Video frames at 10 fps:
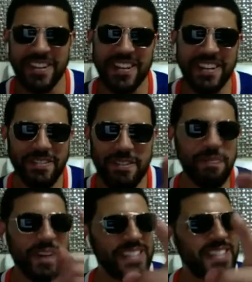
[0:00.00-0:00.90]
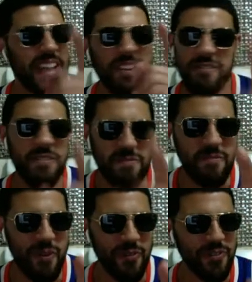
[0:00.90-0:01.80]
Yeah. We appreciate you even
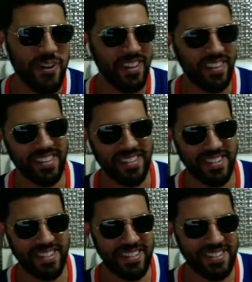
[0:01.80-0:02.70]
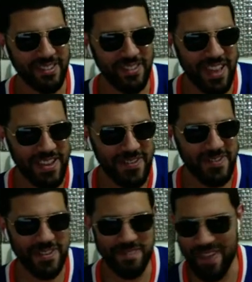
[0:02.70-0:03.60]
more for it. Yes. Thank you,
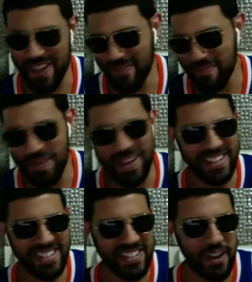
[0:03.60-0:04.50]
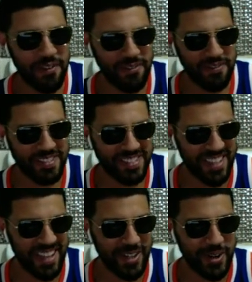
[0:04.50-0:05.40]
Chris Bey, for being yourself.
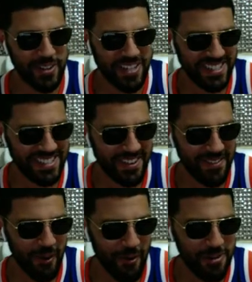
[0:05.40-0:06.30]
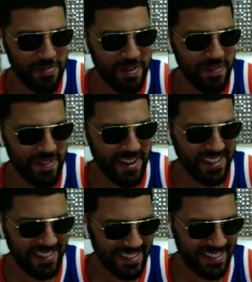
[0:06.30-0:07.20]
Stay true to yourself. Always be a
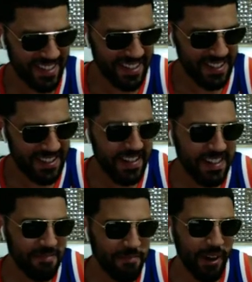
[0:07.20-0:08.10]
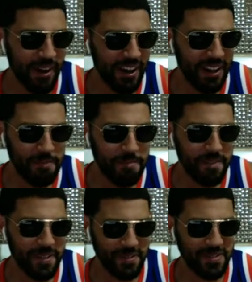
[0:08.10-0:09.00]
finesser. But uh,
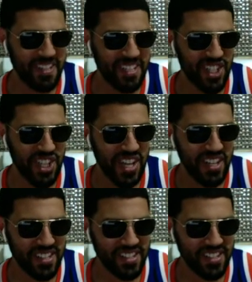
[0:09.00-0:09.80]
this is good shit.